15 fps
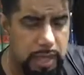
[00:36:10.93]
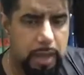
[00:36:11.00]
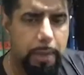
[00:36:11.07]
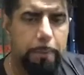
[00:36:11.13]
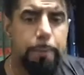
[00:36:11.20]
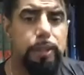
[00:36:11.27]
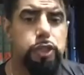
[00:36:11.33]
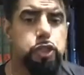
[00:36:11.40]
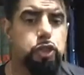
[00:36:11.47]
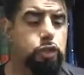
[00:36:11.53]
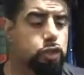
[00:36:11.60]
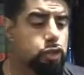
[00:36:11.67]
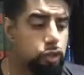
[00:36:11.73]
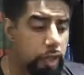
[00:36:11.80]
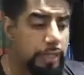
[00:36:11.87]
But to
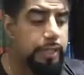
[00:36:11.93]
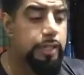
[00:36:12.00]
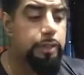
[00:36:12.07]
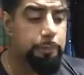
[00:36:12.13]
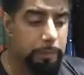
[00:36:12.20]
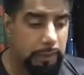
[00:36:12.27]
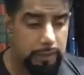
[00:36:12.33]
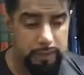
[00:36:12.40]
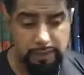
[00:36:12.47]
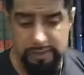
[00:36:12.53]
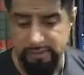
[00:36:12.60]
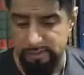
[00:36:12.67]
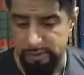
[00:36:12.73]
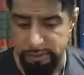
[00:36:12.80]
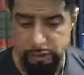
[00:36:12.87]
drink blood,
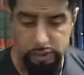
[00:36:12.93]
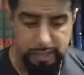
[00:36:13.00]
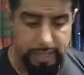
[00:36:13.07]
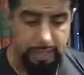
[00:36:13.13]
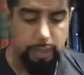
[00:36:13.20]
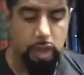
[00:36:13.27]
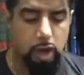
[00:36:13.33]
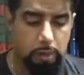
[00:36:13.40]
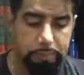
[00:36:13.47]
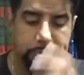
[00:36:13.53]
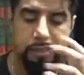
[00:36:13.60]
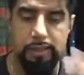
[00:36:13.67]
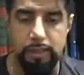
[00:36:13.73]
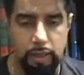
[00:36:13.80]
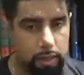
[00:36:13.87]
as in to get cups
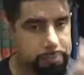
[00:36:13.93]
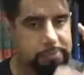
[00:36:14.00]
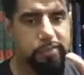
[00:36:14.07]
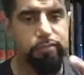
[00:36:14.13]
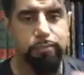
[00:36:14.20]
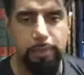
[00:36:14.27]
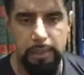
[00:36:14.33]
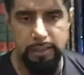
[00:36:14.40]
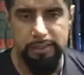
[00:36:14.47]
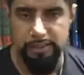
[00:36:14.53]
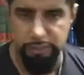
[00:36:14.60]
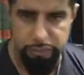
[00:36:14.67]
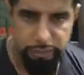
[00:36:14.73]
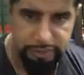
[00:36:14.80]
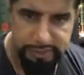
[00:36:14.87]
and cups of blood and
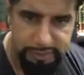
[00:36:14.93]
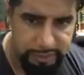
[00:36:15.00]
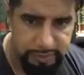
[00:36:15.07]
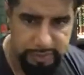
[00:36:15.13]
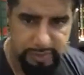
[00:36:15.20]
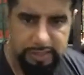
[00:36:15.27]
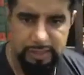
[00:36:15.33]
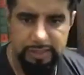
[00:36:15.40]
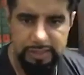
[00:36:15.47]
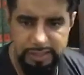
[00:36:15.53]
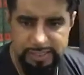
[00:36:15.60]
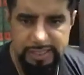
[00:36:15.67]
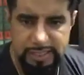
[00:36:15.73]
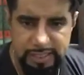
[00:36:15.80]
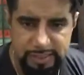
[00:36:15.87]
drink it,
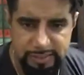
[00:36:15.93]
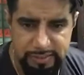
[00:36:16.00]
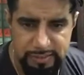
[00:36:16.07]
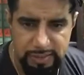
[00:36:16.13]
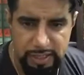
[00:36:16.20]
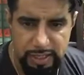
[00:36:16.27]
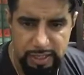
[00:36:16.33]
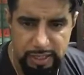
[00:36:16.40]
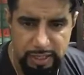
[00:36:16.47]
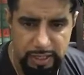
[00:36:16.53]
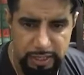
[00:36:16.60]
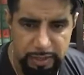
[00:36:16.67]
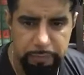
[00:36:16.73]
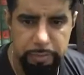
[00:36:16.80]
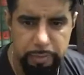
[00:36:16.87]
this is uh,
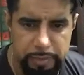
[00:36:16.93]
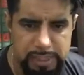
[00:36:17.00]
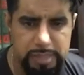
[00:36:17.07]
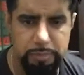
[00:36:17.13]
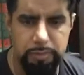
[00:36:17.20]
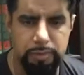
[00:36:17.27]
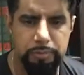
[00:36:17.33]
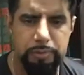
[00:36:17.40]
impermissible.